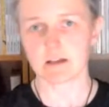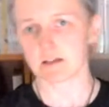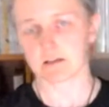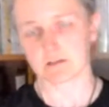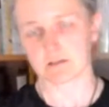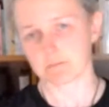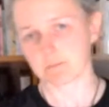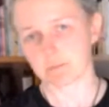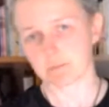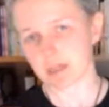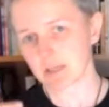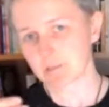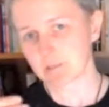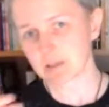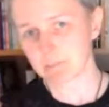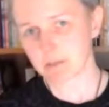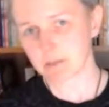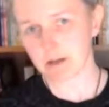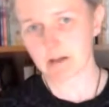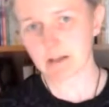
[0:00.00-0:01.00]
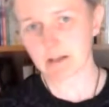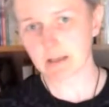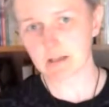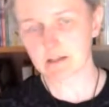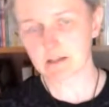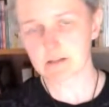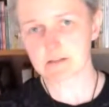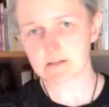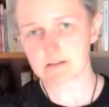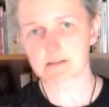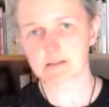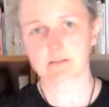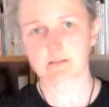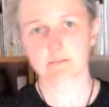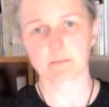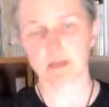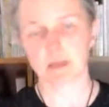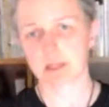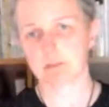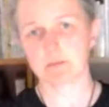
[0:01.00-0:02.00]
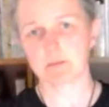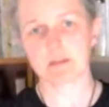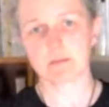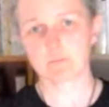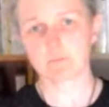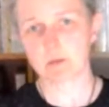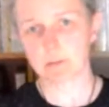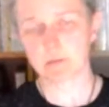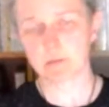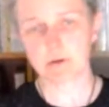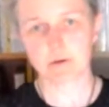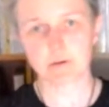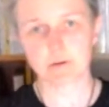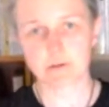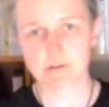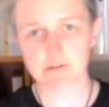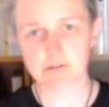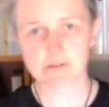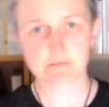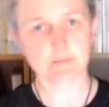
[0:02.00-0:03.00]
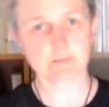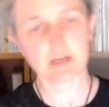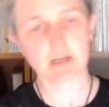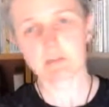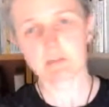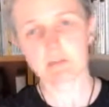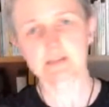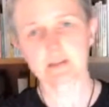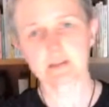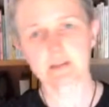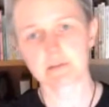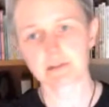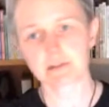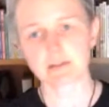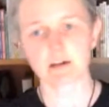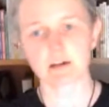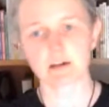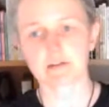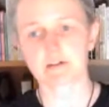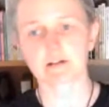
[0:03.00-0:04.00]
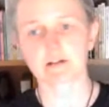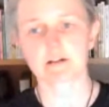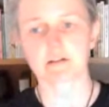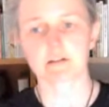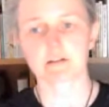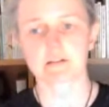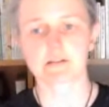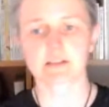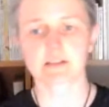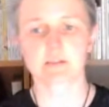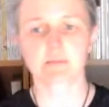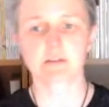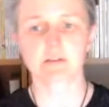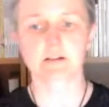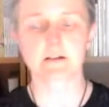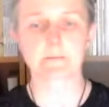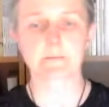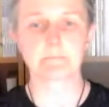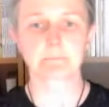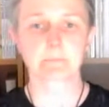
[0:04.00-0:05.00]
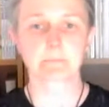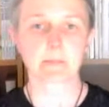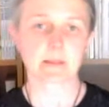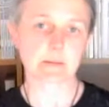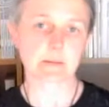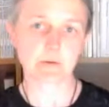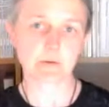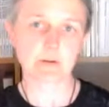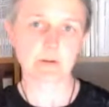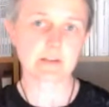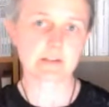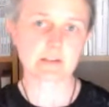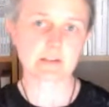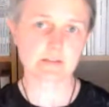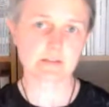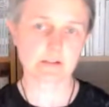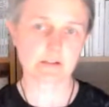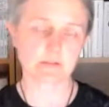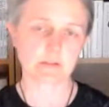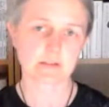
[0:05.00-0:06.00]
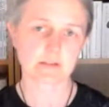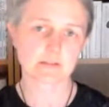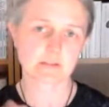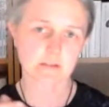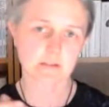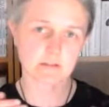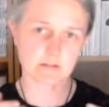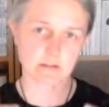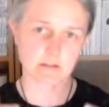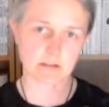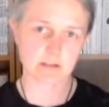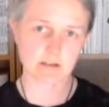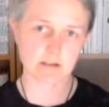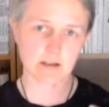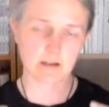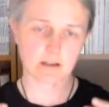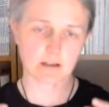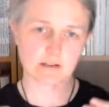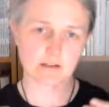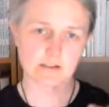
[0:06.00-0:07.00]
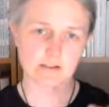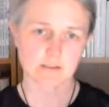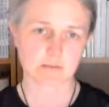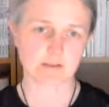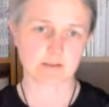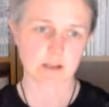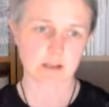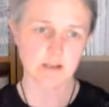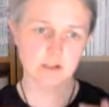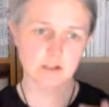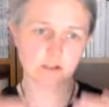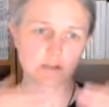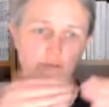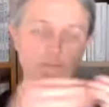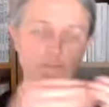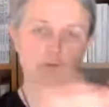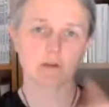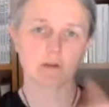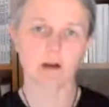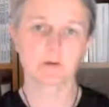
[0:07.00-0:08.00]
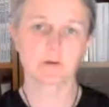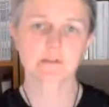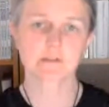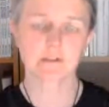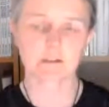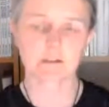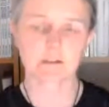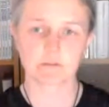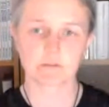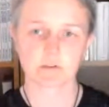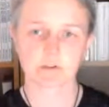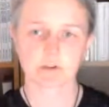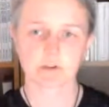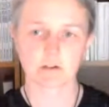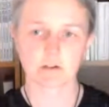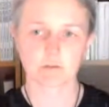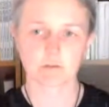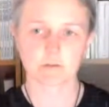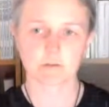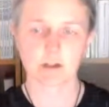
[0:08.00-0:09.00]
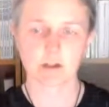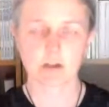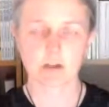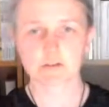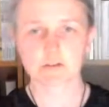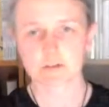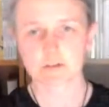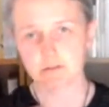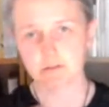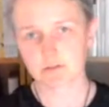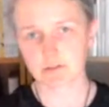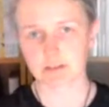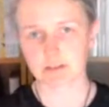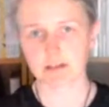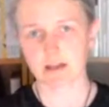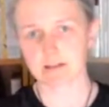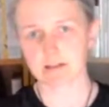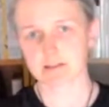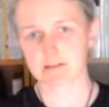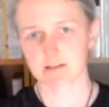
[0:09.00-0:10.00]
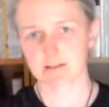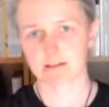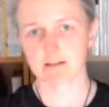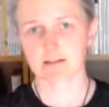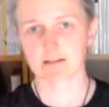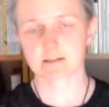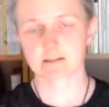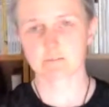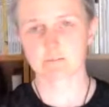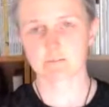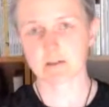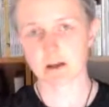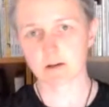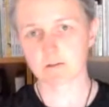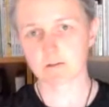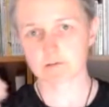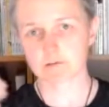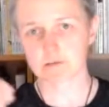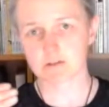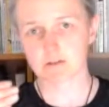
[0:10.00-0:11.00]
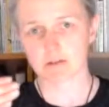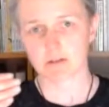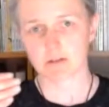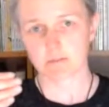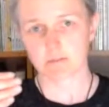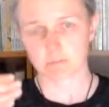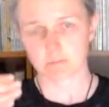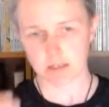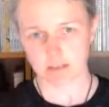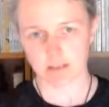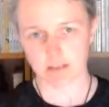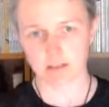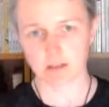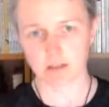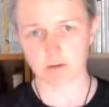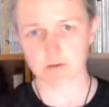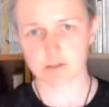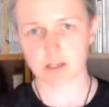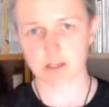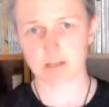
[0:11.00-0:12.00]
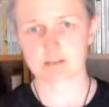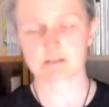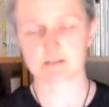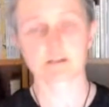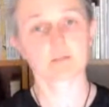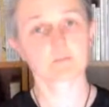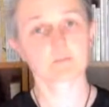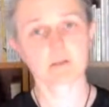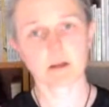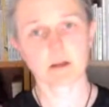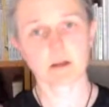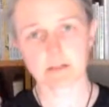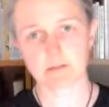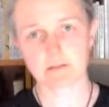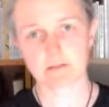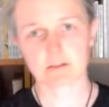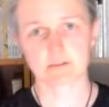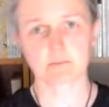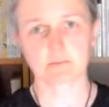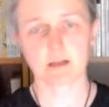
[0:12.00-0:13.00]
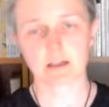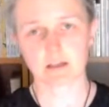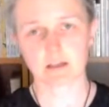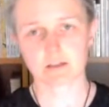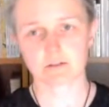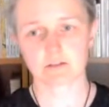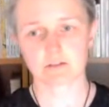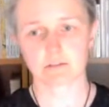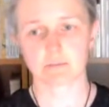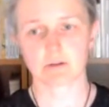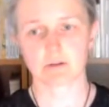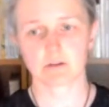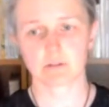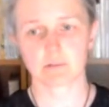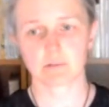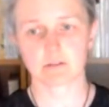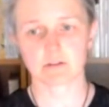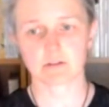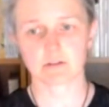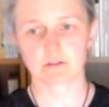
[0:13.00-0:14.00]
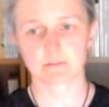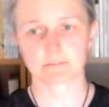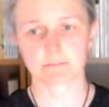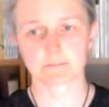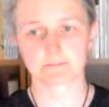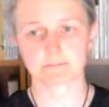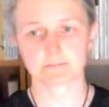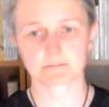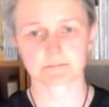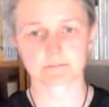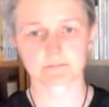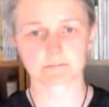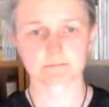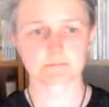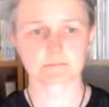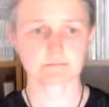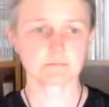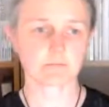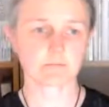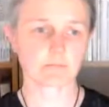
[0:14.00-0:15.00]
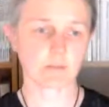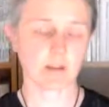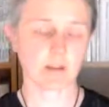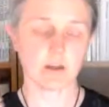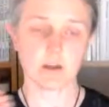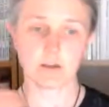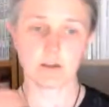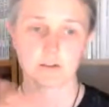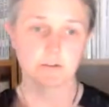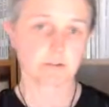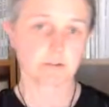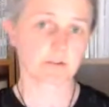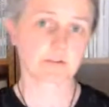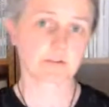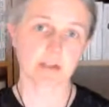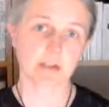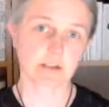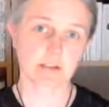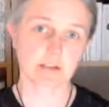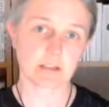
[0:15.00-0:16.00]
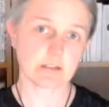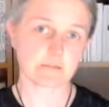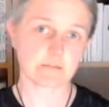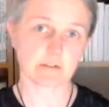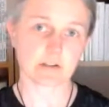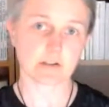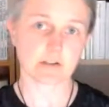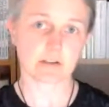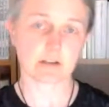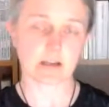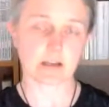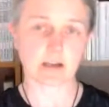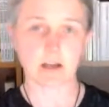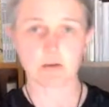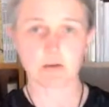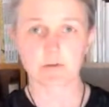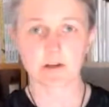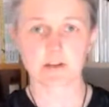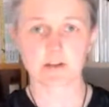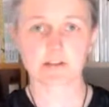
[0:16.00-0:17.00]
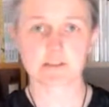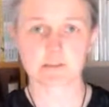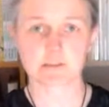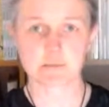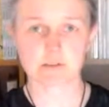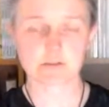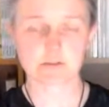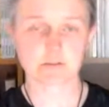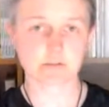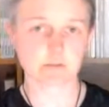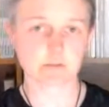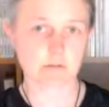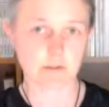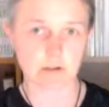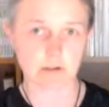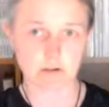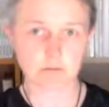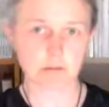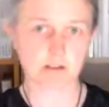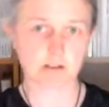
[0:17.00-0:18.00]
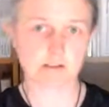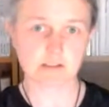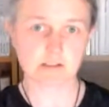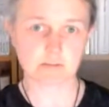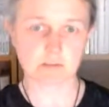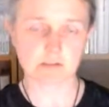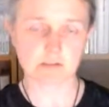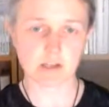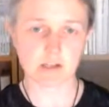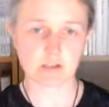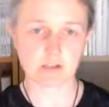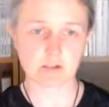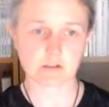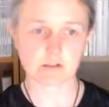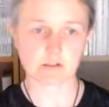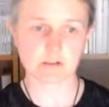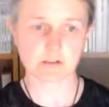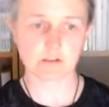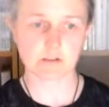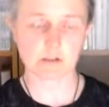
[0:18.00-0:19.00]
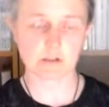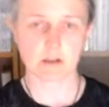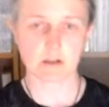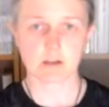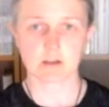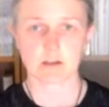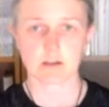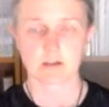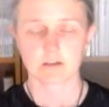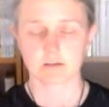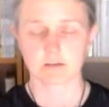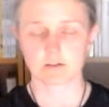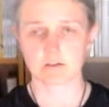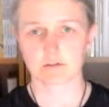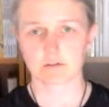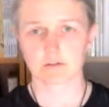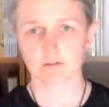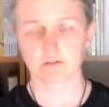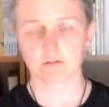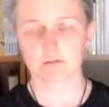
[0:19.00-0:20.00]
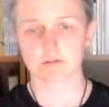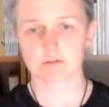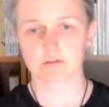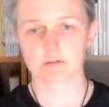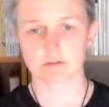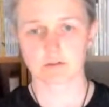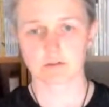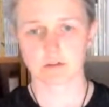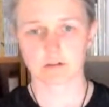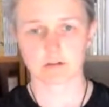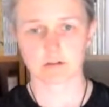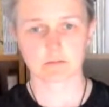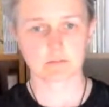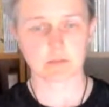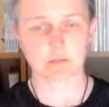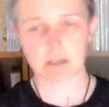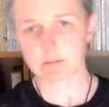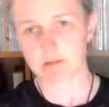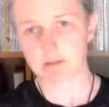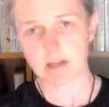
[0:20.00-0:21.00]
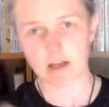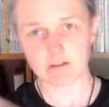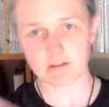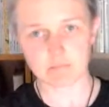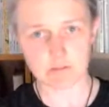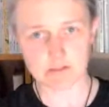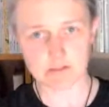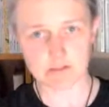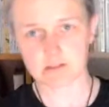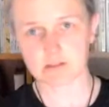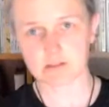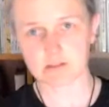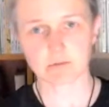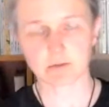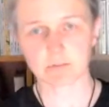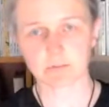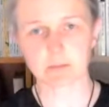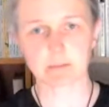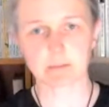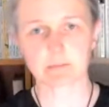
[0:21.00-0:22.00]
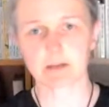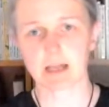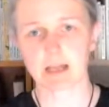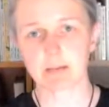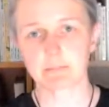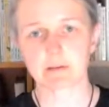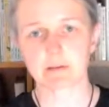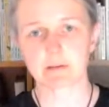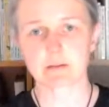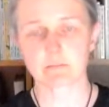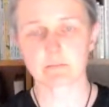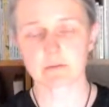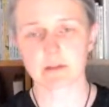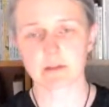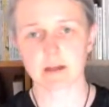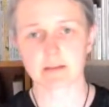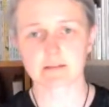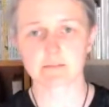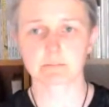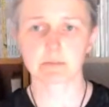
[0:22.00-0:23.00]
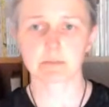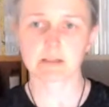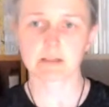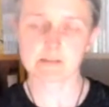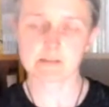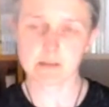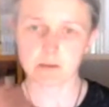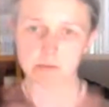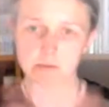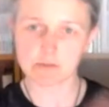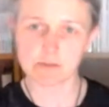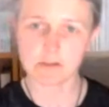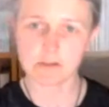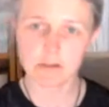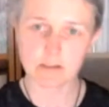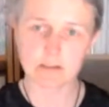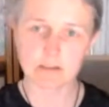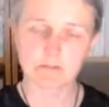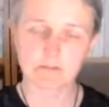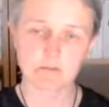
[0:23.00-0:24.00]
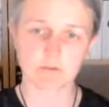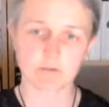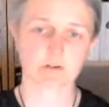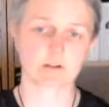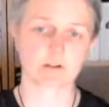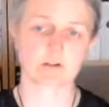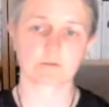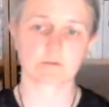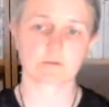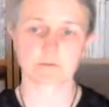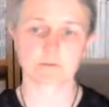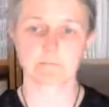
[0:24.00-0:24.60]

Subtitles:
maybe plugins, maybe webhooks, maybe something other and similar. The point is, though, that the customizations move outside of your code, so you can add tenants without making code changes and without having to make a new deployment. You could even allow customers to do their own customizations. You could maybe have business support people helping them with that, but it's outside of your code.